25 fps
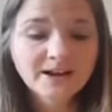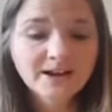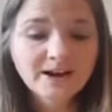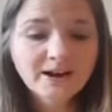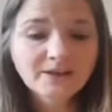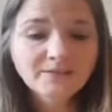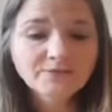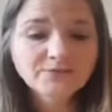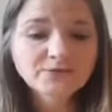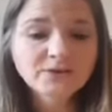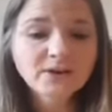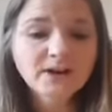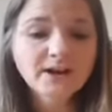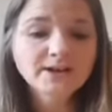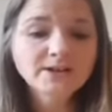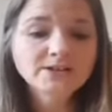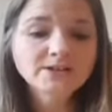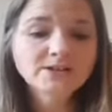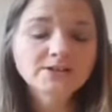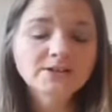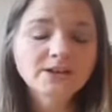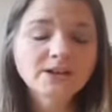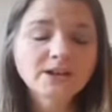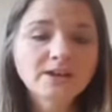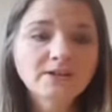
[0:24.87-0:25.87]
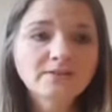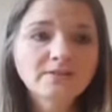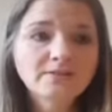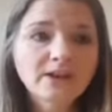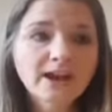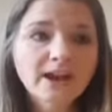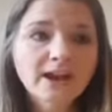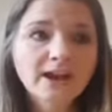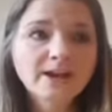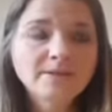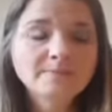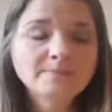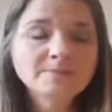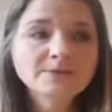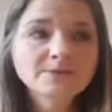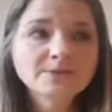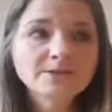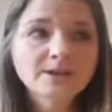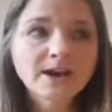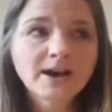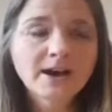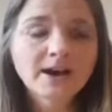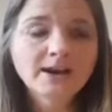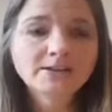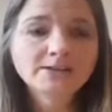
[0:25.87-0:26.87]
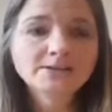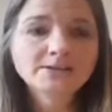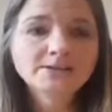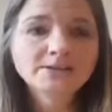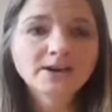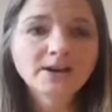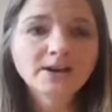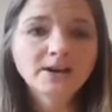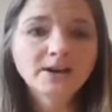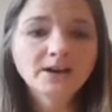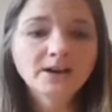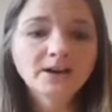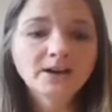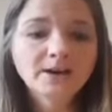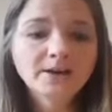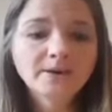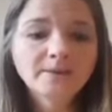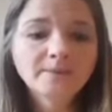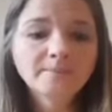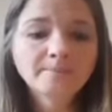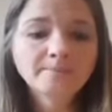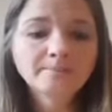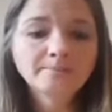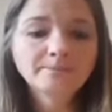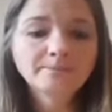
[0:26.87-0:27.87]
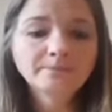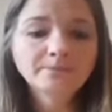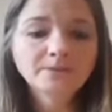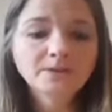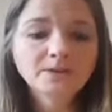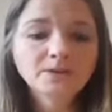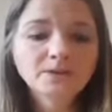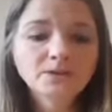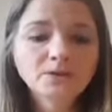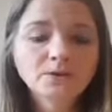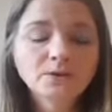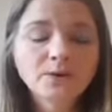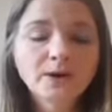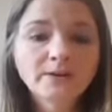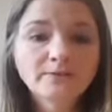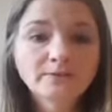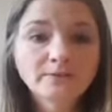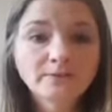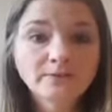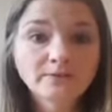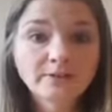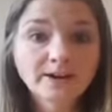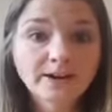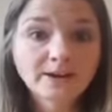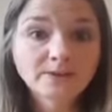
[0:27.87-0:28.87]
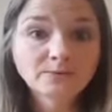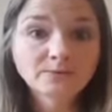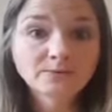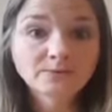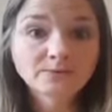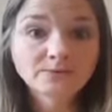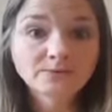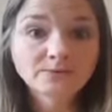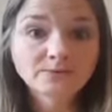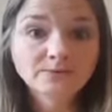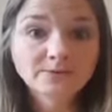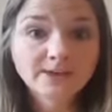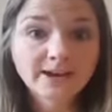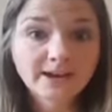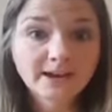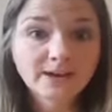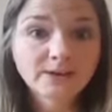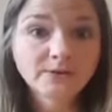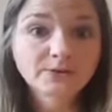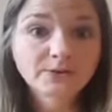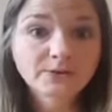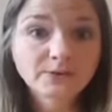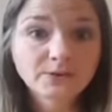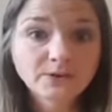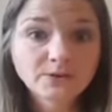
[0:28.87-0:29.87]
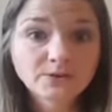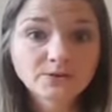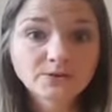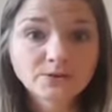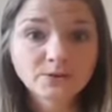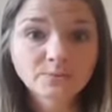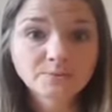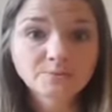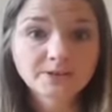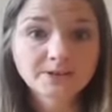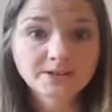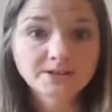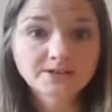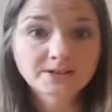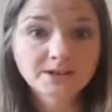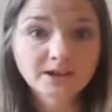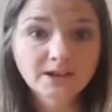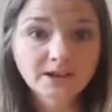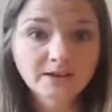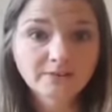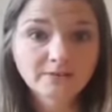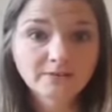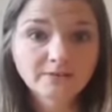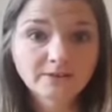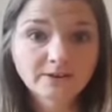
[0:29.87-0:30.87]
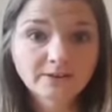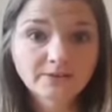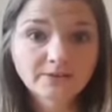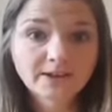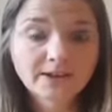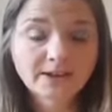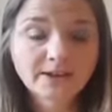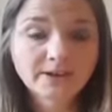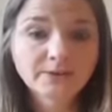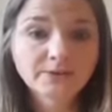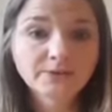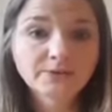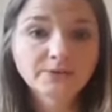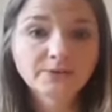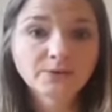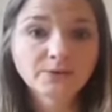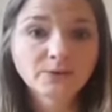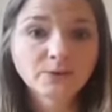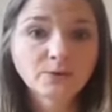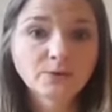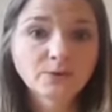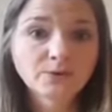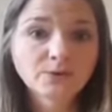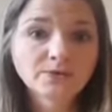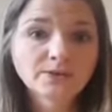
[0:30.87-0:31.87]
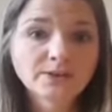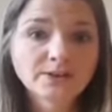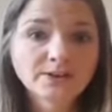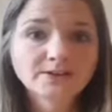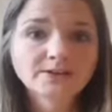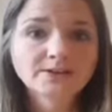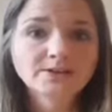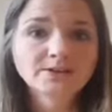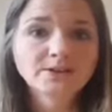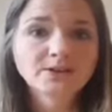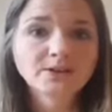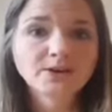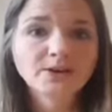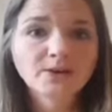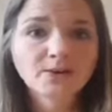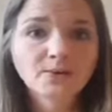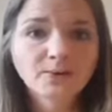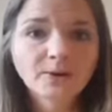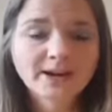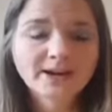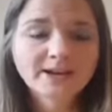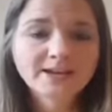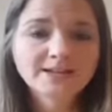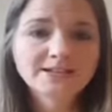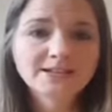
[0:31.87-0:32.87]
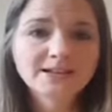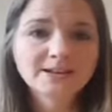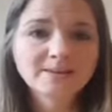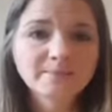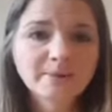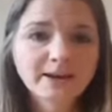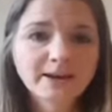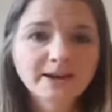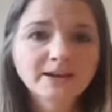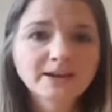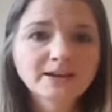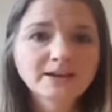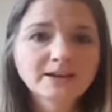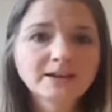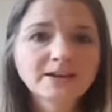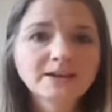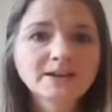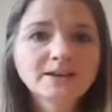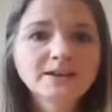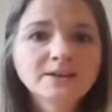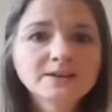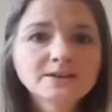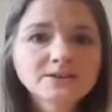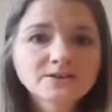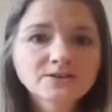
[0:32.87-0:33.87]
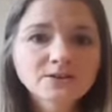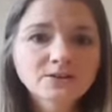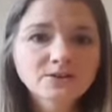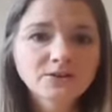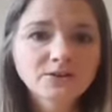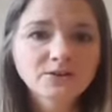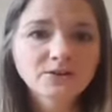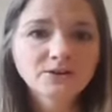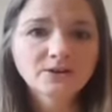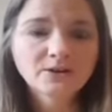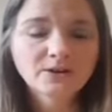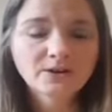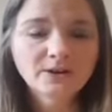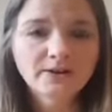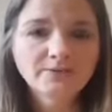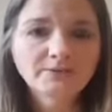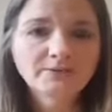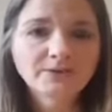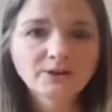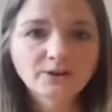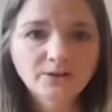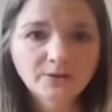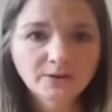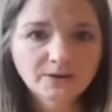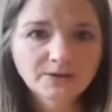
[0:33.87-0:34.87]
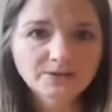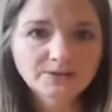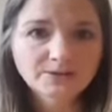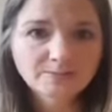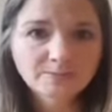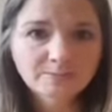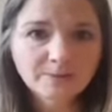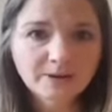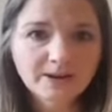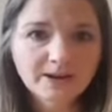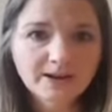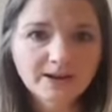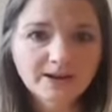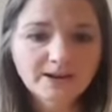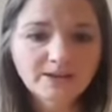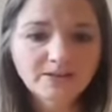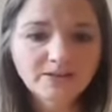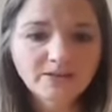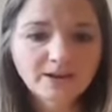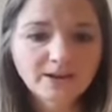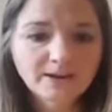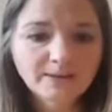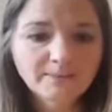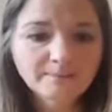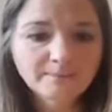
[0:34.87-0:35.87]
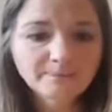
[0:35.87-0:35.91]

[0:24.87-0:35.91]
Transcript: I've tried to think of games that you have around the house, that use objects that you have around the house, or things that you can quite easily make so that you don't have to go out and buy anything.